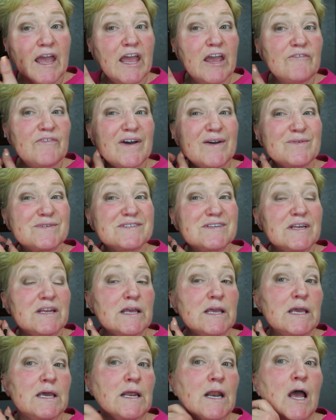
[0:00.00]
If I was
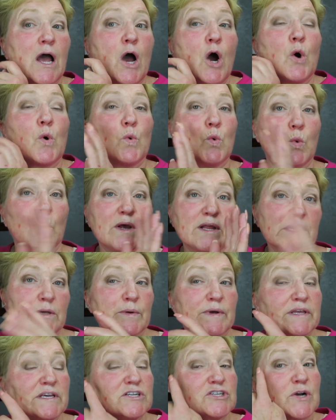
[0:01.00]
gonna get really,
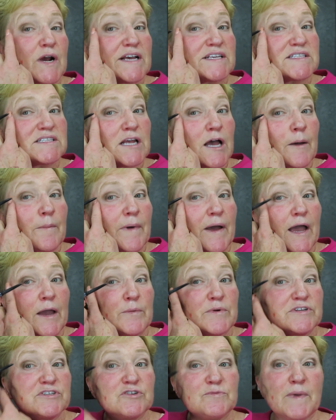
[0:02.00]
really dressed up, I
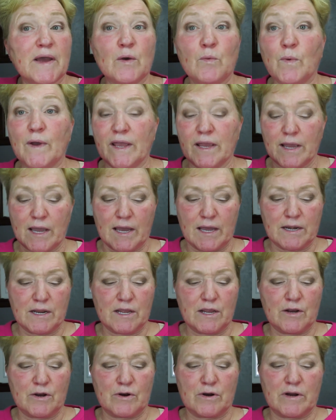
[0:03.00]
would do my wing on
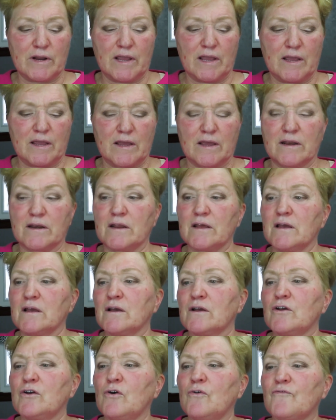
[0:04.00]
here and
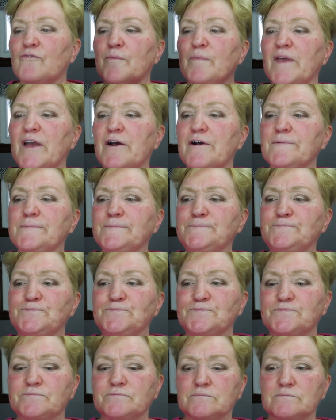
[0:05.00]
go from there.
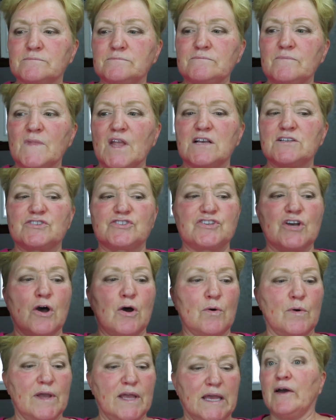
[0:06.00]

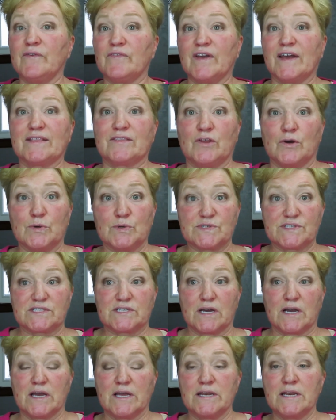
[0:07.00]
So I've got those
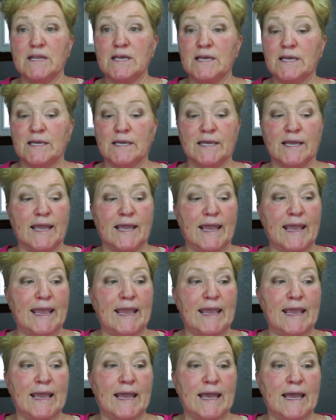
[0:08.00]
done,
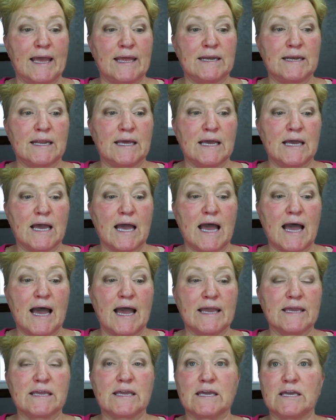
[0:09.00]
and
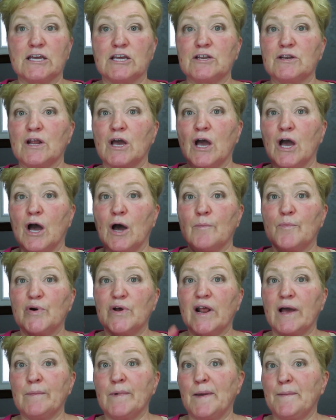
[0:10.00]
I can
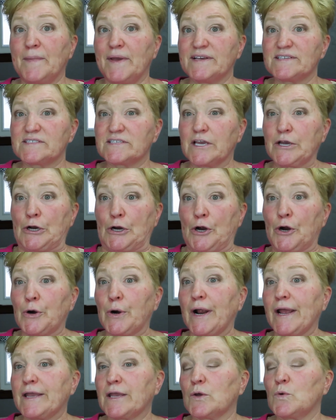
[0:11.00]
put on my mascara
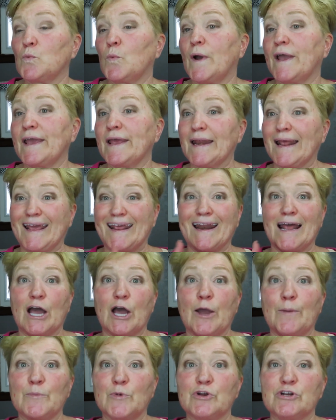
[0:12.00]
or I can wait, and
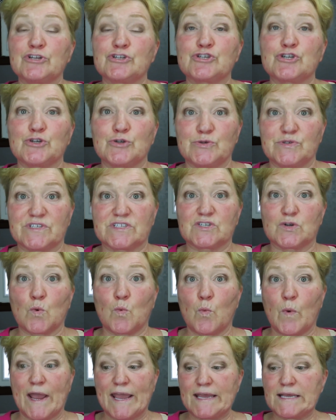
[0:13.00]
I'm gonna choose to
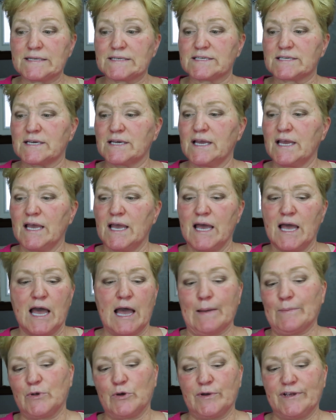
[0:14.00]
wait.
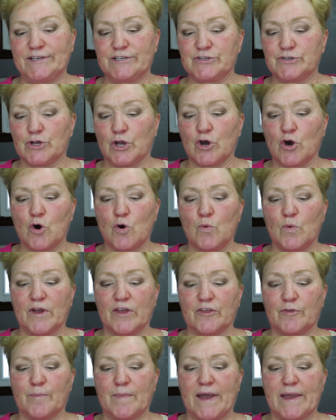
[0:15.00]
I'm going to go
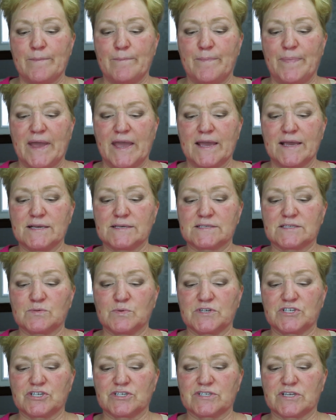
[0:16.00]
with my base,
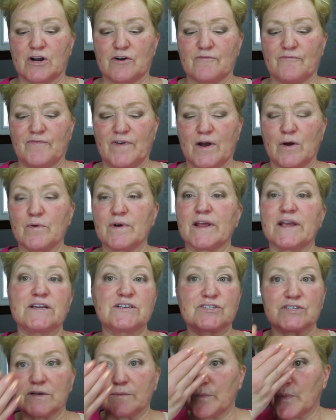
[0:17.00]
which is our
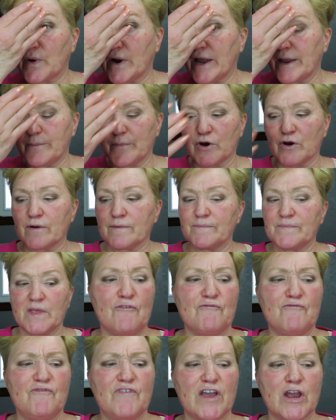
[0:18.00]
foundation primer.
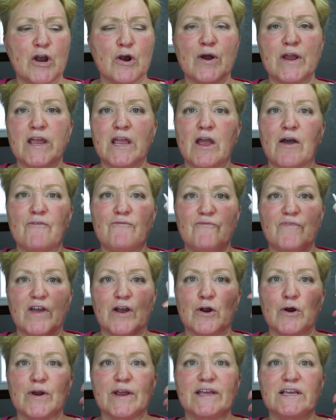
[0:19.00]
Very,
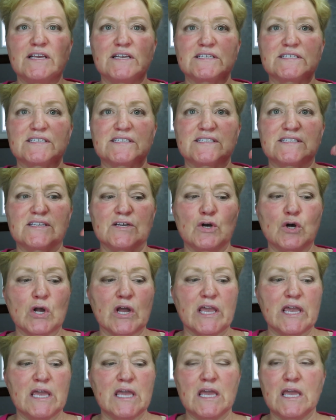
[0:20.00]
very
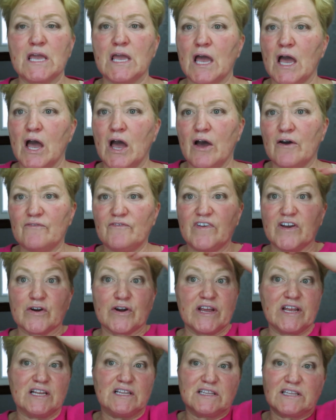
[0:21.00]
silky,
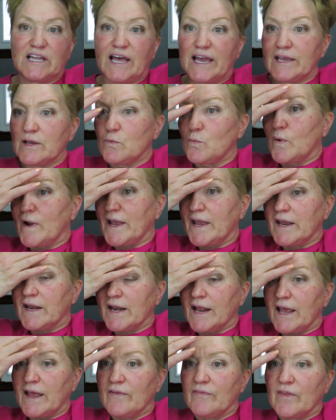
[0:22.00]
very
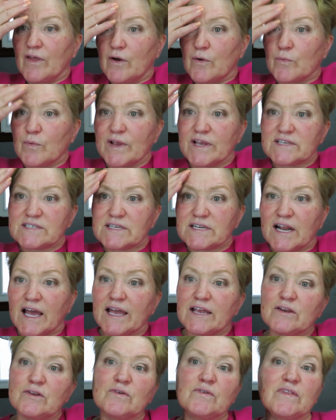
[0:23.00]
lightweight, and the reason
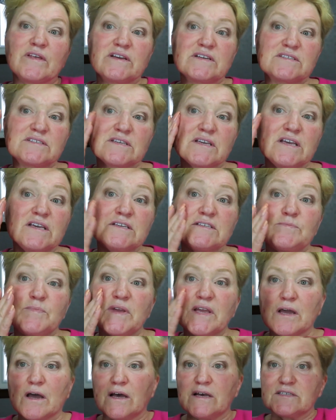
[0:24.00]
I do this is
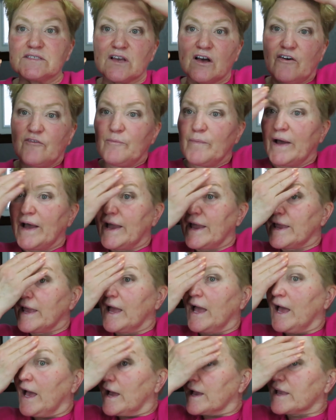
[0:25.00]
because of my
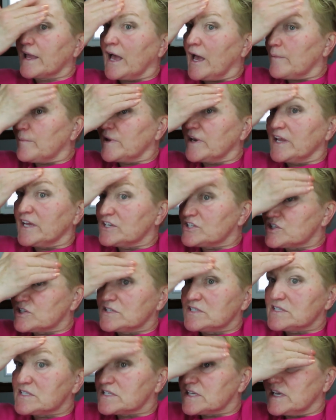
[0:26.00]

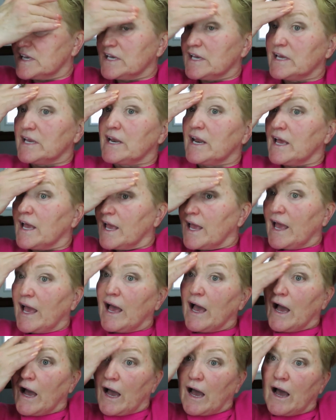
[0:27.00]
combination skin,
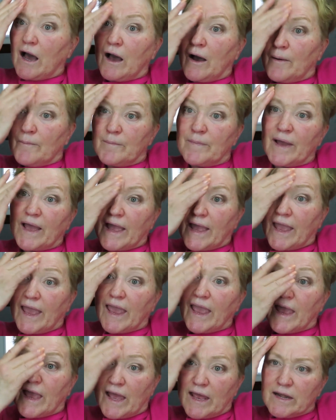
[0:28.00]
and
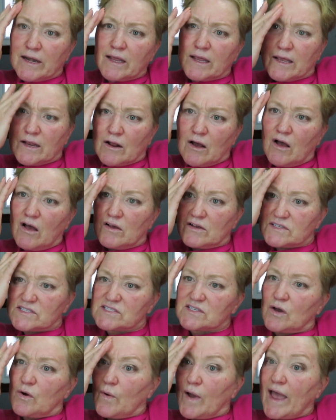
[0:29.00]
it
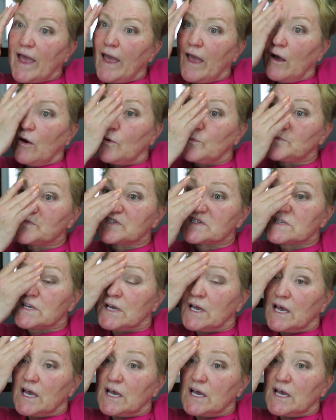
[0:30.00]
also helps